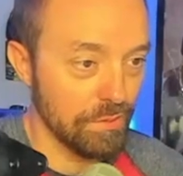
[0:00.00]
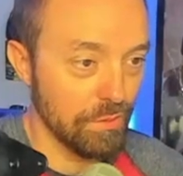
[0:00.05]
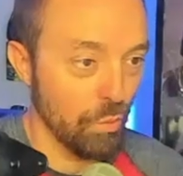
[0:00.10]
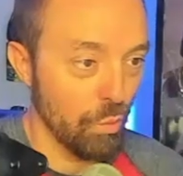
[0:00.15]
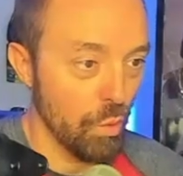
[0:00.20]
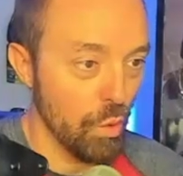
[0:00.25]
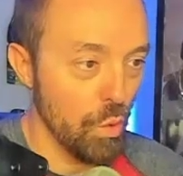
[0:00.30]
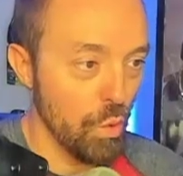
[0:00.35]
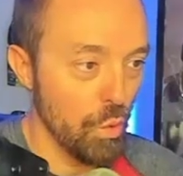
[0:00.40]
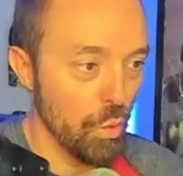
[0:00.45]

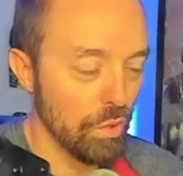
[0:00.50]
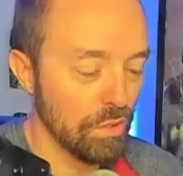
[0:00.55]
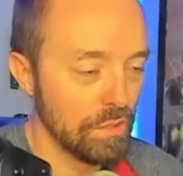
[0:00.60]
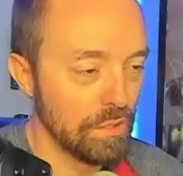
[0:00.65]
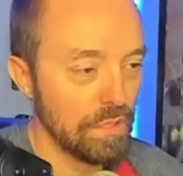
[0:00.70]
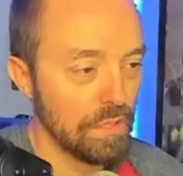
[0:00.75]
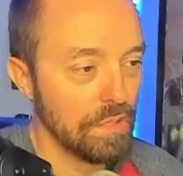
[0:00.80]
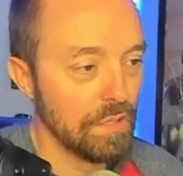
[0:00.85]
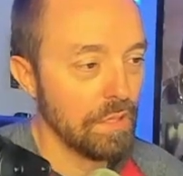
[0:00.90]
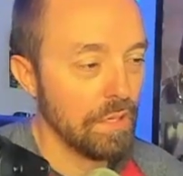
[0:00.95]
Woo
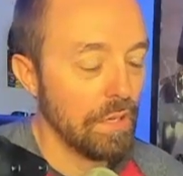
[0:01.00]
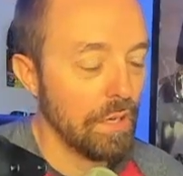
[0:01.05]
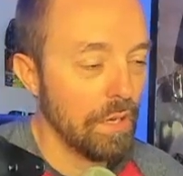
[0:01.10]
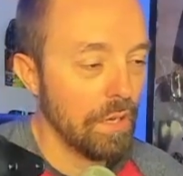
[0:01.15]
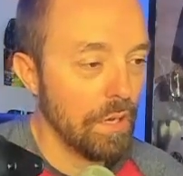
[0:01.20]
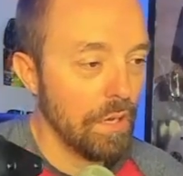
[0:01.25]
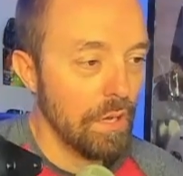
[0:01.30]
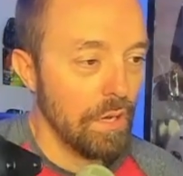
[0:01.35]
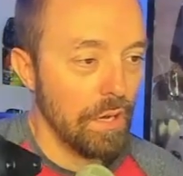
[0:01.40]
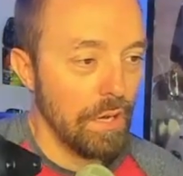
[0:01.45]

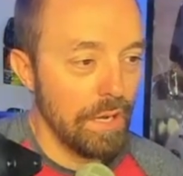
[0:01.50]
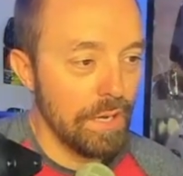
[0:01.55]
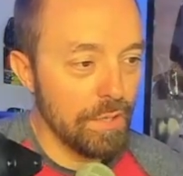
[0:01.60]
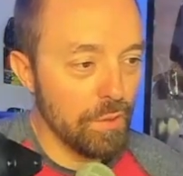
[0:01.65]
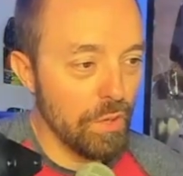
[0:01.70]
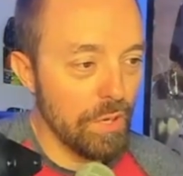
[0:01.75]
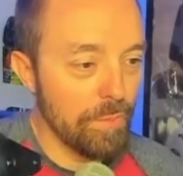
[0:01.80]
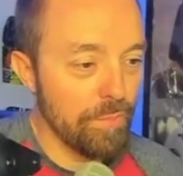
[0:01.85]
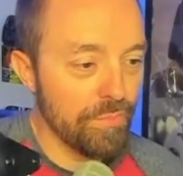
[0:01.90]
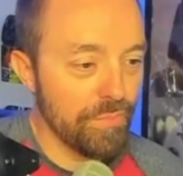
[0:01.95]

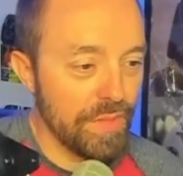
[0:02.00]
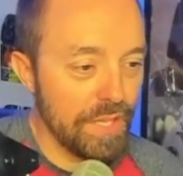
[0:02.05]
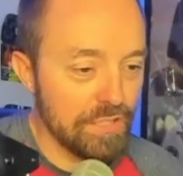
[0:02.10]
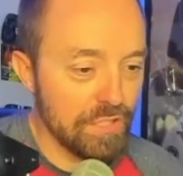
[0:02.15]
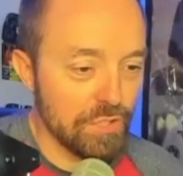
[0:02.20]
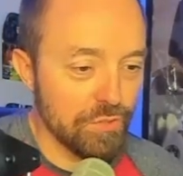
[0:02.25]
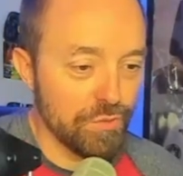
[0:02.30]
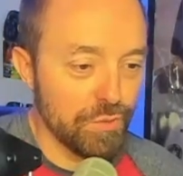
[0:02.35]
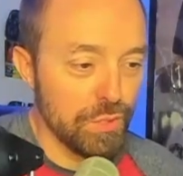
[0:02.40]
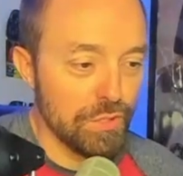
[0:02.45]
Anyway,
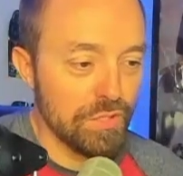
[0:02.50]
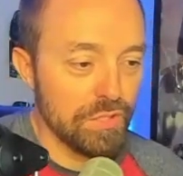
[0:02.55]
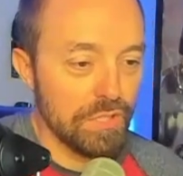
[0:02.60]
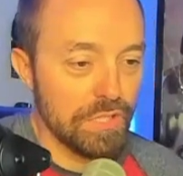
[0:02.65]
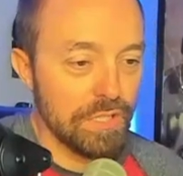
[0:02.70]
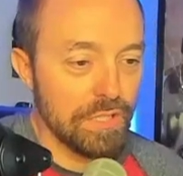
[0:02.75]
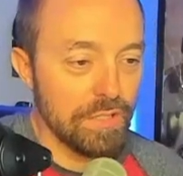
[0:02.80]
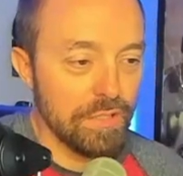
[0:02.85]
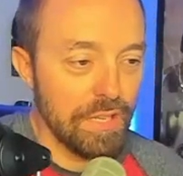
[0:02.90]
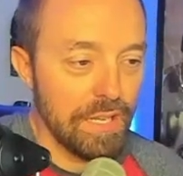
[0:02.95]
that's the first
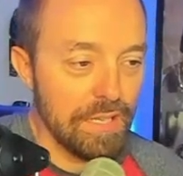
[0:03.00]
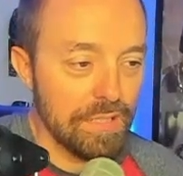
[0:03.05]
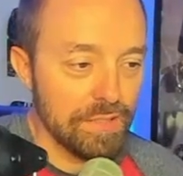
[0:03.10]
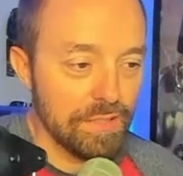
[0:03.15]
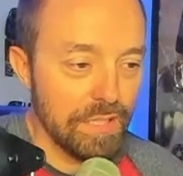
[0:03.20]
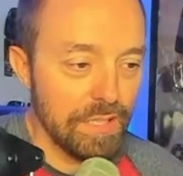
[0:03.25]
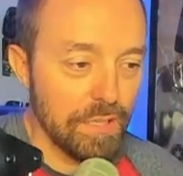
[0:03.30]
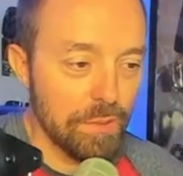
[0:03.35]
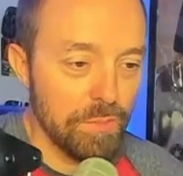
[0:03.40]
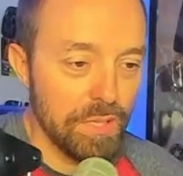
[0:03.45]
thing. You can't
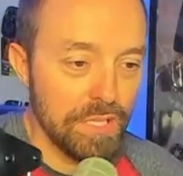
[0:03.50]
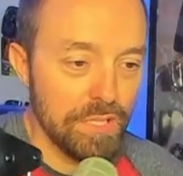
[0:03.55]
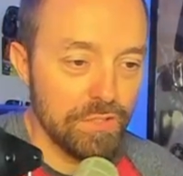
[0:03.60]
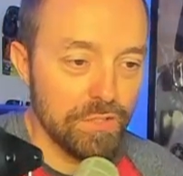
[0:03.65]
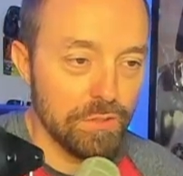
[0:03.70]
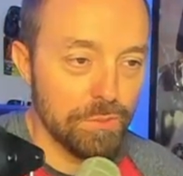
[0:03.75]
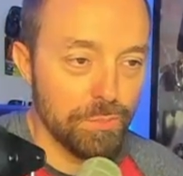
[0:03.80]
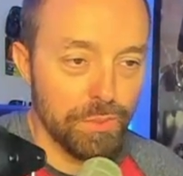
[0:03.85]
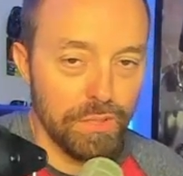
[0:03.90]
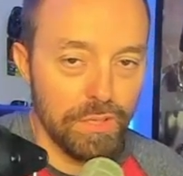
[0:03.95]
take a
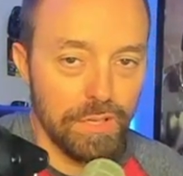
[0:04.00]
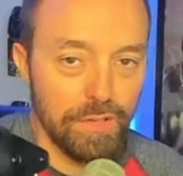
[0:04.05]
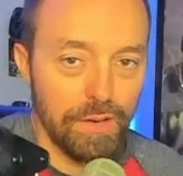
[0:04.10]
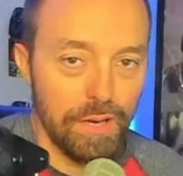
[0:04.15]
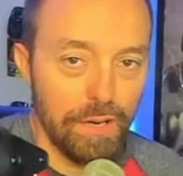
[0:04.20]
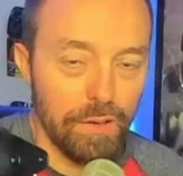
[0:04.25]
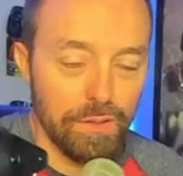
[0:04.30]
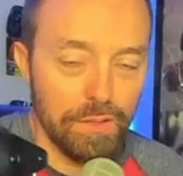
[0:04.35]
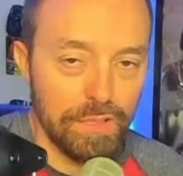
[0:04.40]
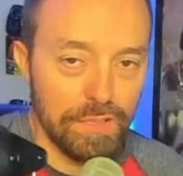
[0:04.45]
major player
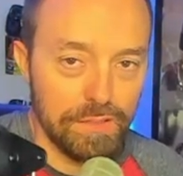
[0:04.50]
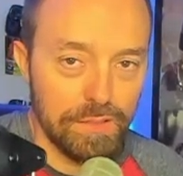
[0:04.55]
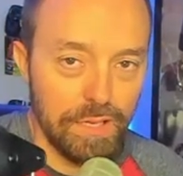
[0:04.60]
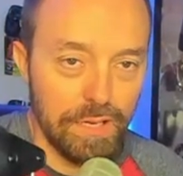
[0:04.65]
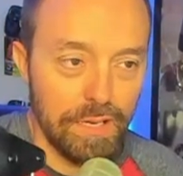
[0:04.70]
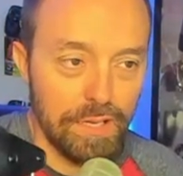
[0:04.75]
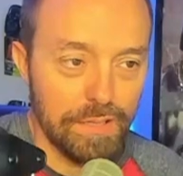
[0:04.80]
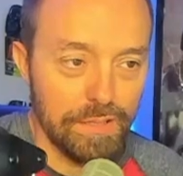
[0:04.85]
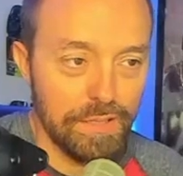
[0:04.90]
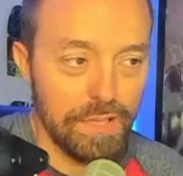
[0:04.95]
out like
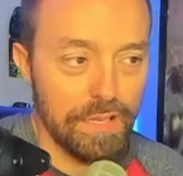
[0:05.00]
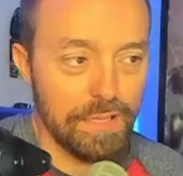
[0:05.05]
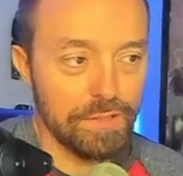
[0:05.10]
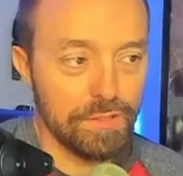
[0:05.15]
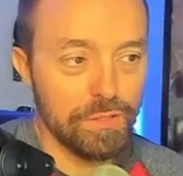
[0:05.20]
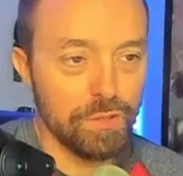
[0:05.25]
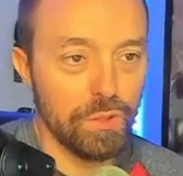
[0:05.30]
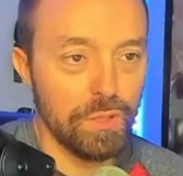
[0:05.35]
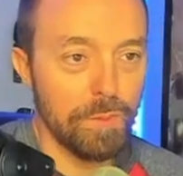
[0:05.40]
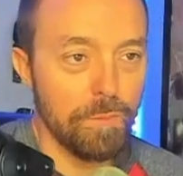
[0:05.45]
that. You can't
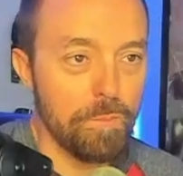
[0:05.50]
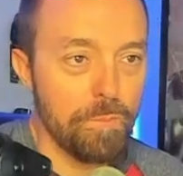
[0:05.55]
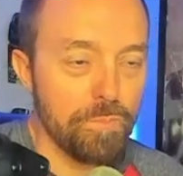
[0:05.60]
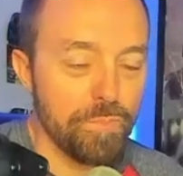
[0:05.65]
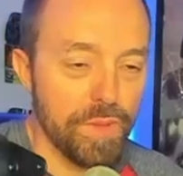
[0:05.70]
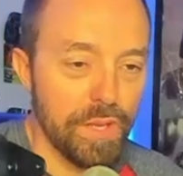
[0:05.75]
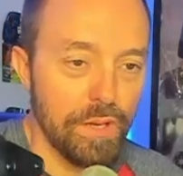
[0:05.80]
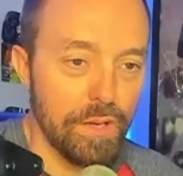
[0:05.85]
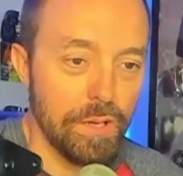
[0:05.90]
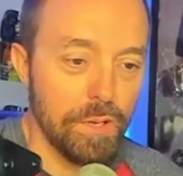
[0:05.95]
do it.
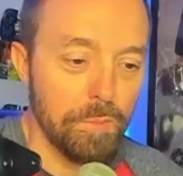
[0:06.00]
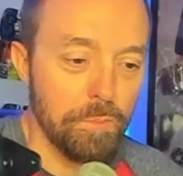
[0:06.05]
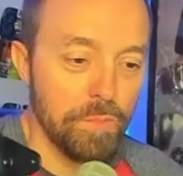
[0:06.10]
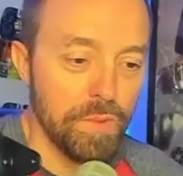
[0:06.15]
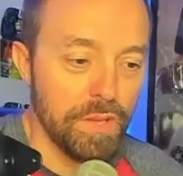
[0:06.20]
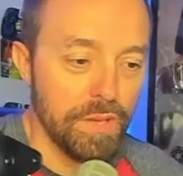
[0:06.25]
Um,